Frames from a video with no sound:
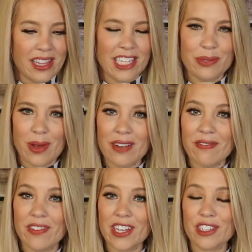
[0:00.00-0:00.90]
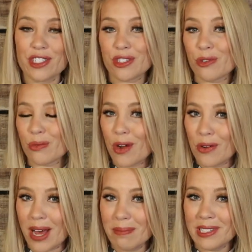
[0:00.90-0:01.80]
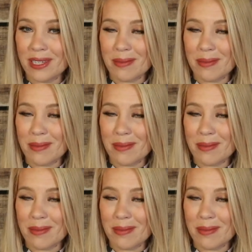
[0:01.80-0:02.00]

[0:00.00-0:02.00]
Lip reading: This one feels grown up to